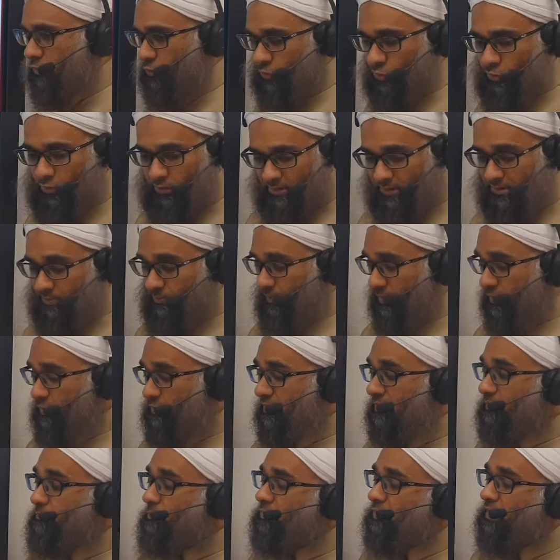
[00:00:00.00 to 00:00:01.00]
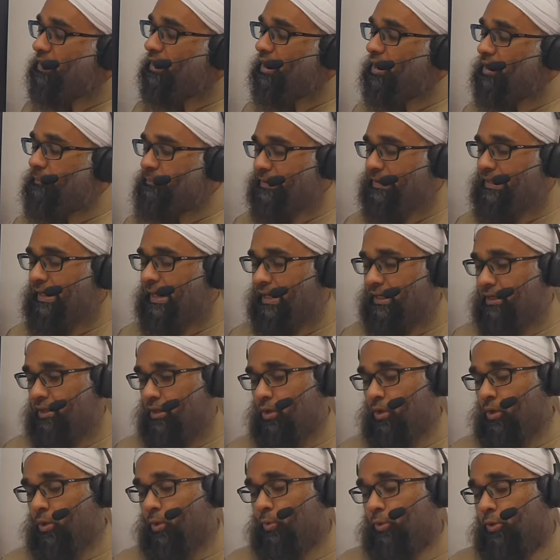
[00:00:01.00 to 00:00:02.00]
So when you see the mutaqabilat,
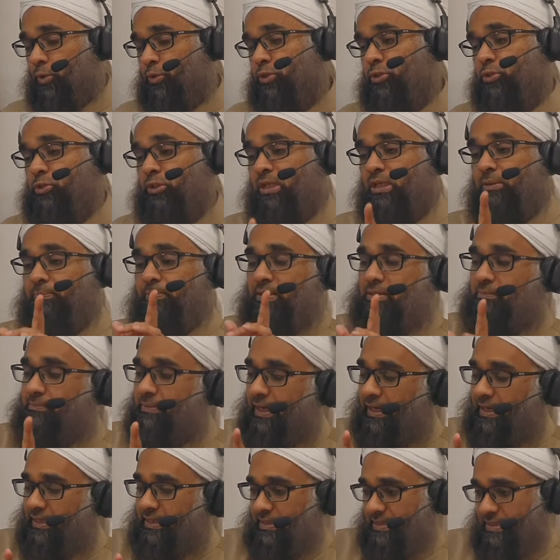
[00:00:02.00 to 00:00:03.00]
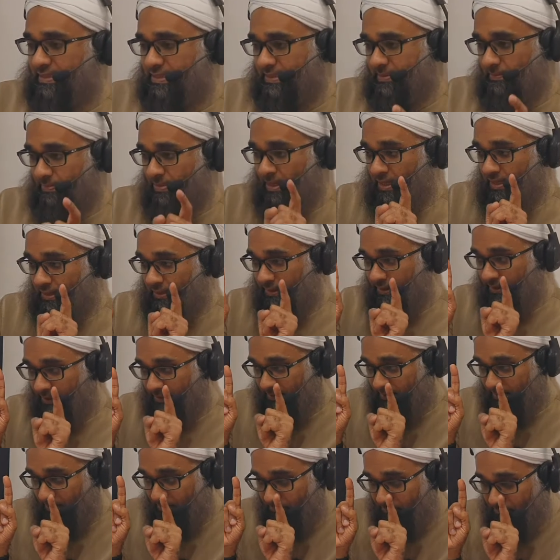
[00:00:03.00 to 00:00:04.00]
what you need to keep in mind is
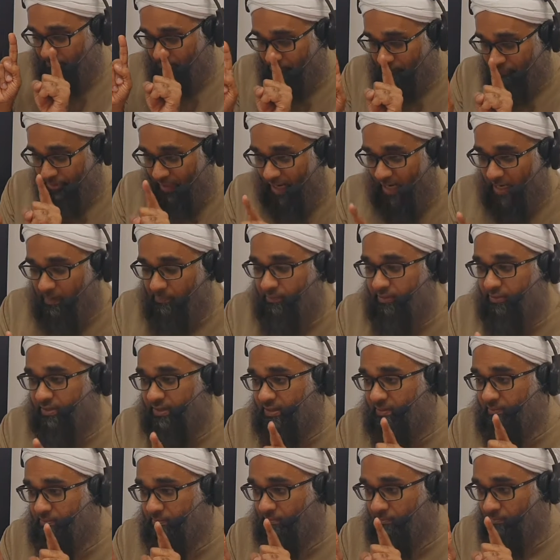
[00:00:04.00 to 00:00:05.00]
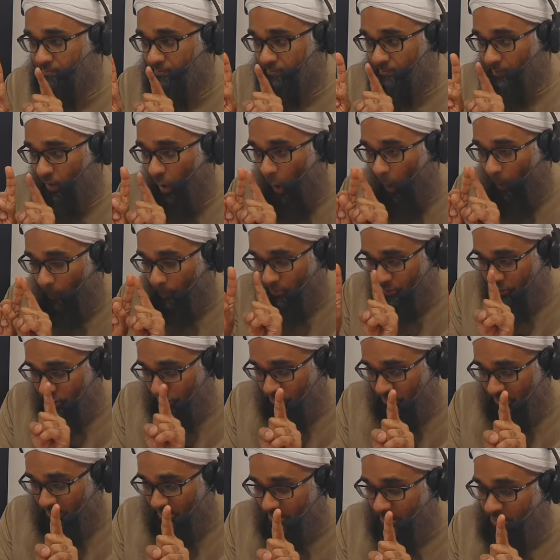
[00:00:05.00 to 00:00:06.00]
that the primary
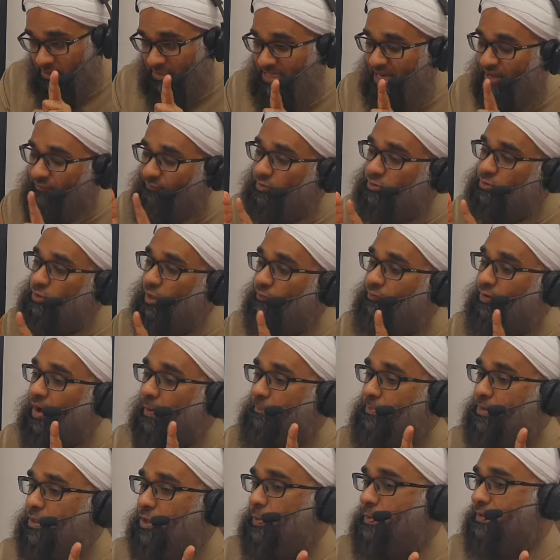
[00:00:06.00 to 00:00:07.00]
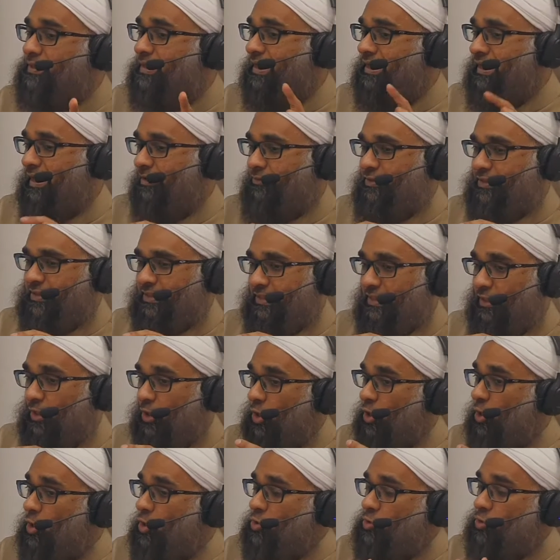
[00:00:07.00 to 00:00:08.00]
opposition is in levels of ambiguity and clarity,
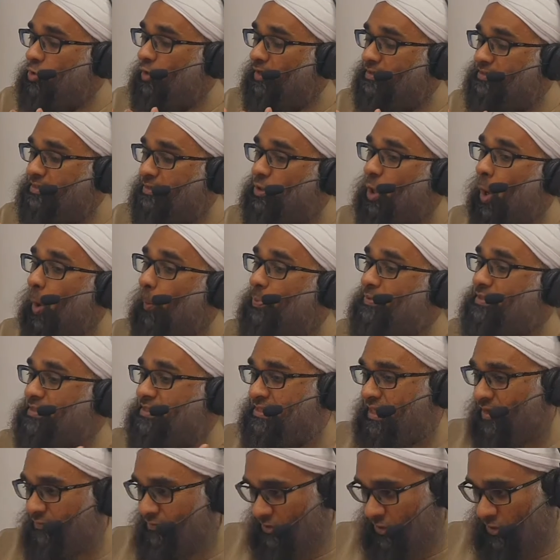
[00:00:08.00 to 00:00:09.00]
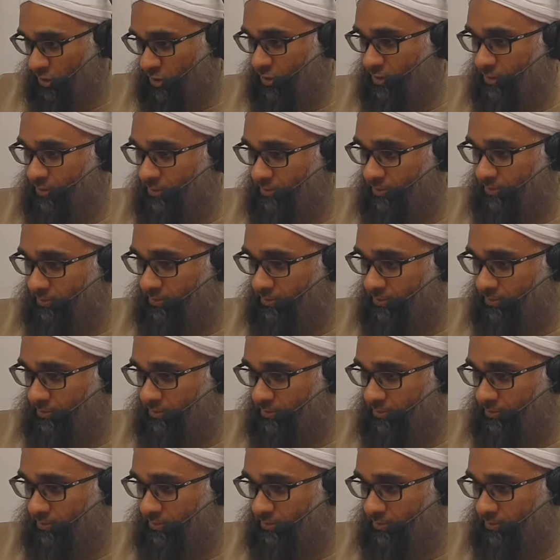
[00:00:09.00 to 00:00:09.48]
not necessarily opposite in definition.